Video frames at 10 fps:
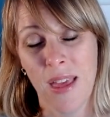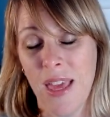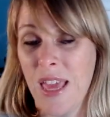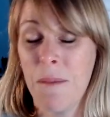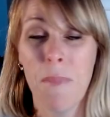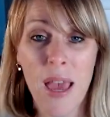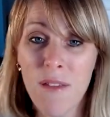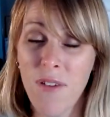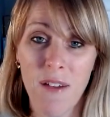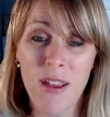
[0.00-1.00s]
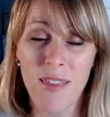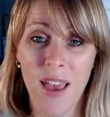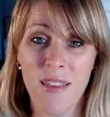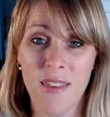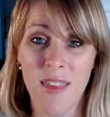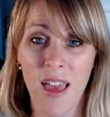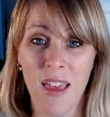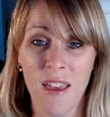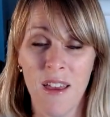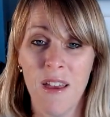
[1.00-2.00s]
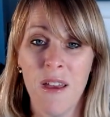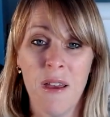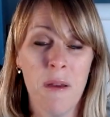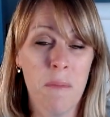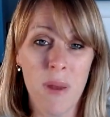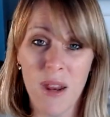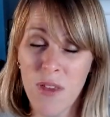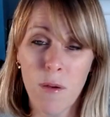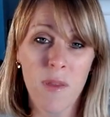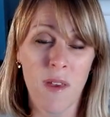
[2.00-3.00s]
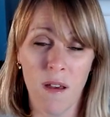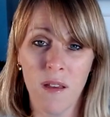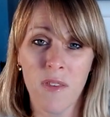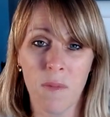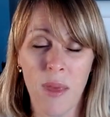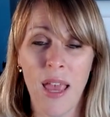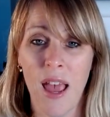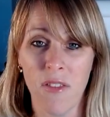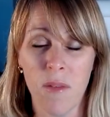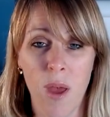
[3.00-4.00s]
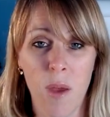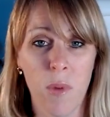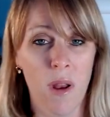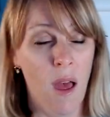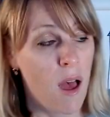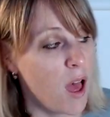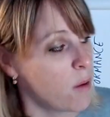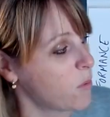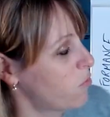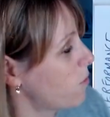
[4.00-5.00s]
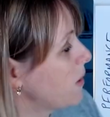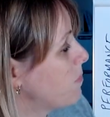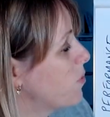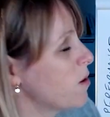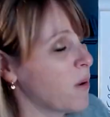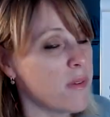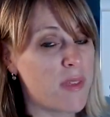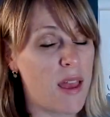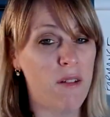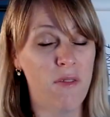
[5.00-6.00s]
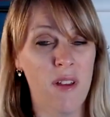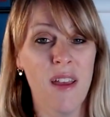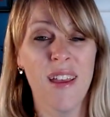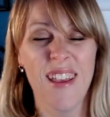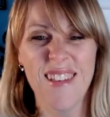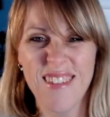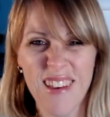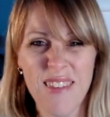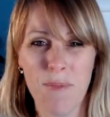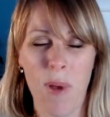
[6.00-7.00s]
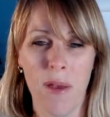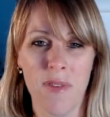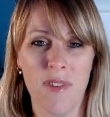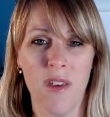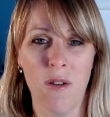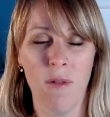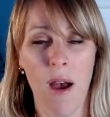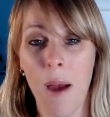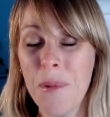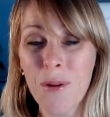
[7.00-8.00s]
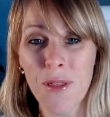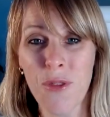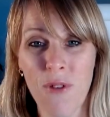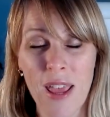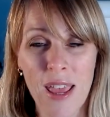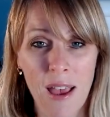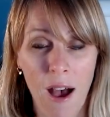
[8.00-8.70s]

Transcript: It may vary day to day, but if you were to ask me at the moment, I would probably put myself just past 2. I'm not at 3.